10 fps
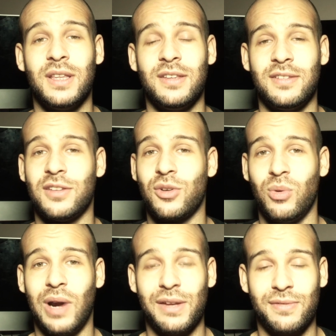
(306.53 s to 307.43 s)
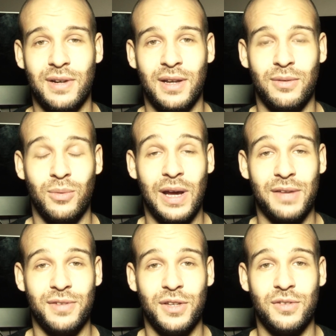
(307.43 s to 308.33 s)
This is a great way
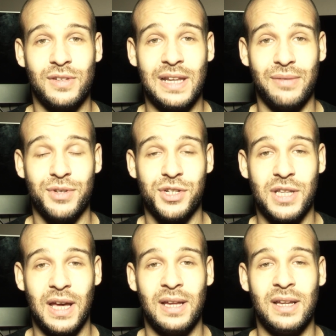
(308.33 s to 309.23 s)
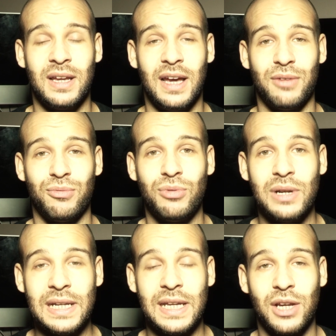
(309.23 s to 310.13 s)
for you to leverage that and
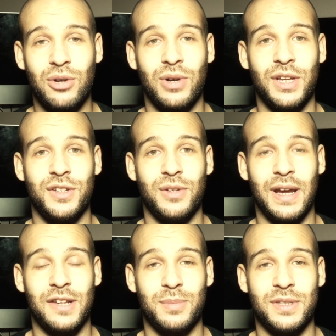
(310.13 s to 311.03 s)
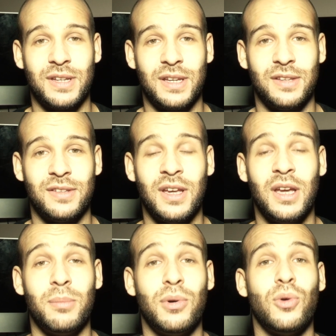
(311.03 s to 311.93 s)
really increase your expertise,
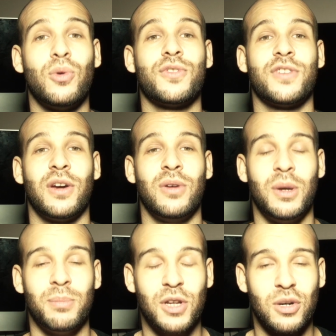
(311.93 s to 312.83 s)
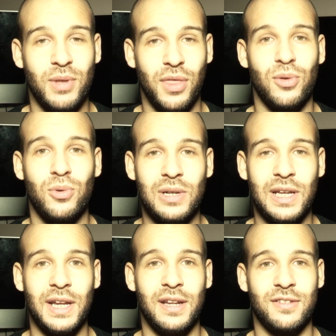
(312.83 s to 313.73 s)
but also become a thought
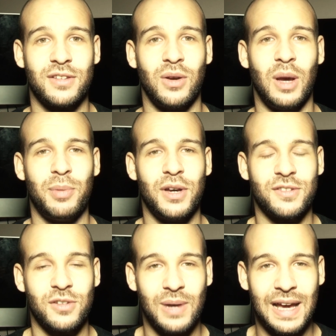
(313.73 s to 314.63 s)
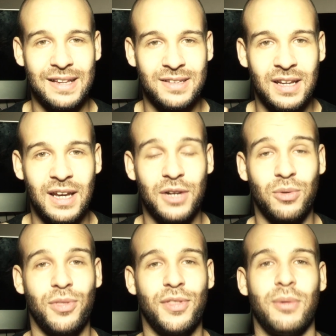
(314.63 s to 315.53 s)
leader, so a person who has an
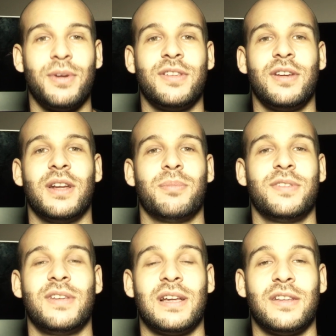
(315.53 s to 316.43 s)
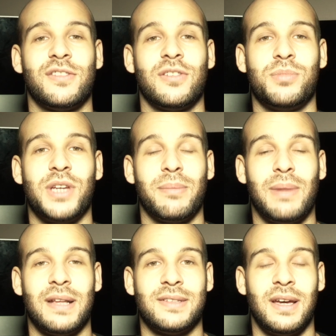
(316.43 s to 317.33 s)
authority on a particular subject
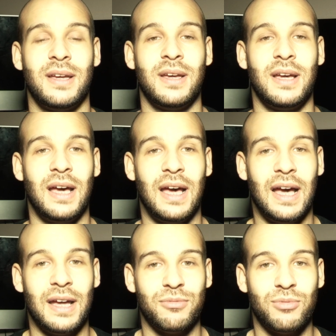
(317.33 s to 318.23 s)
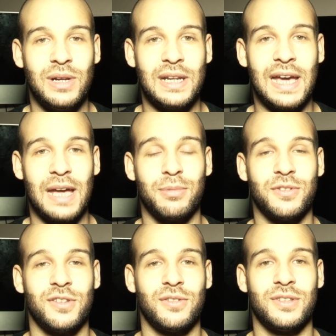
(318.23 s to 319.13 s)
matter, and really able
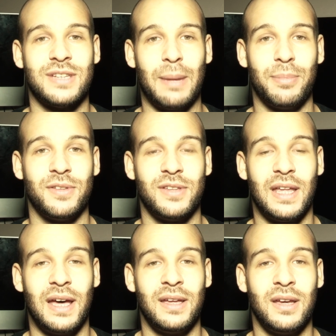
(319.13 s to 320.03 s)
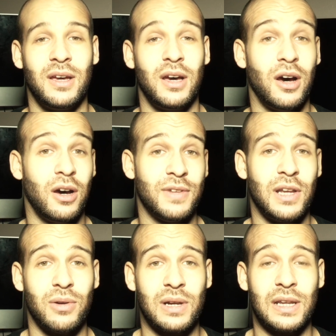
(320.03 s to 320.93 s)
to sort of tap into that either
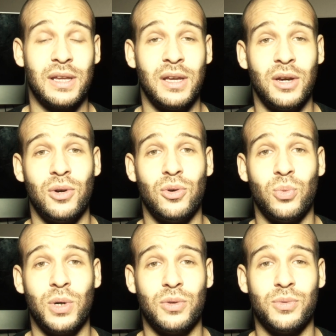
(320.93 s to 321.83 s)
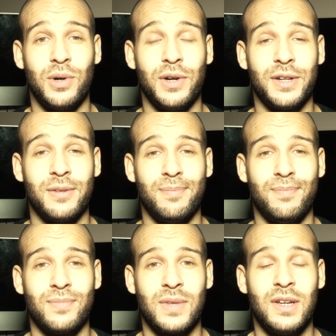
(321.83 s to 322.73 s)
locally or worldwide.
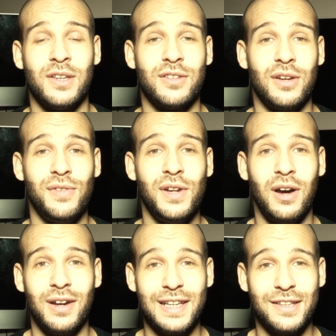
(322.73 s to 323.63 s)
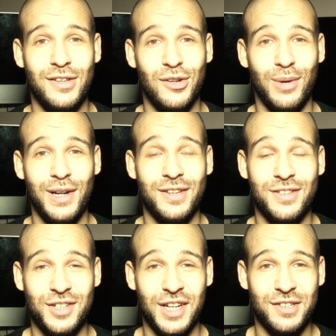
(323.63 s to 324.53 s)
So if you're not on LinkedIn already, I
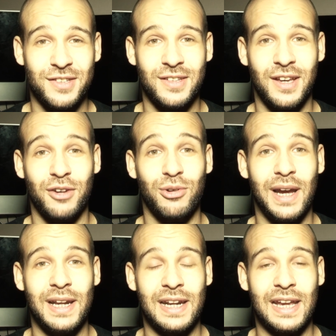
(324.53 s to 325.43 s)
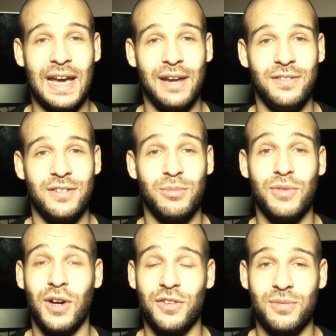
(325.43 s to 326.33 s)
suggest creating an account, and
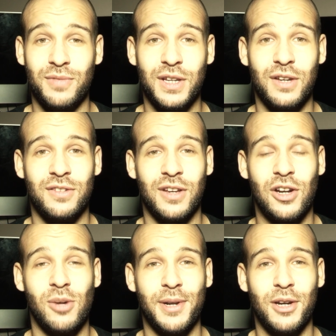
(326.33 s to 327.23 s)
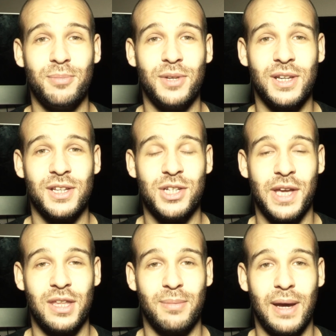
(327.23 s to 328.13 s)
we've got some videos that are coming up. You can
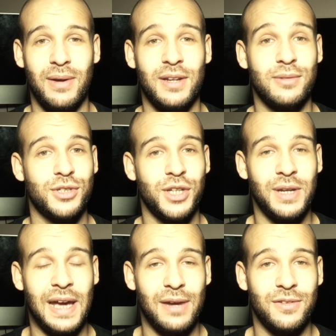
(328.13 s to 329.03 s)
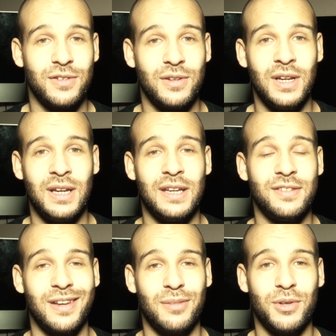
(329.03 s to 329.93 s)
check them out, and I'll show you how to
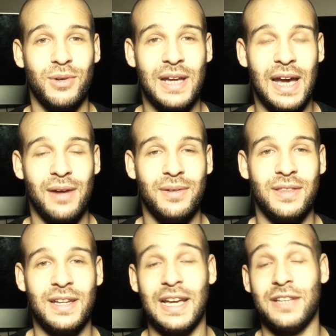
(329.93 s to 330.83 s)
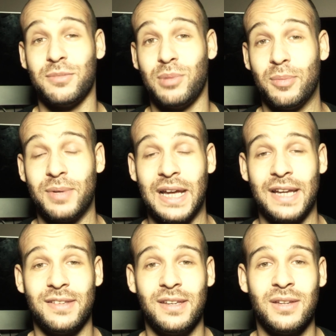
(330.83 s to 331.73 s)
set up your account and then how to
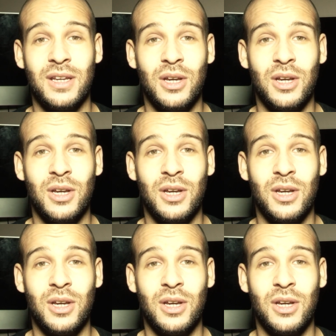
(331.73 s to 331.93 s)
populate it.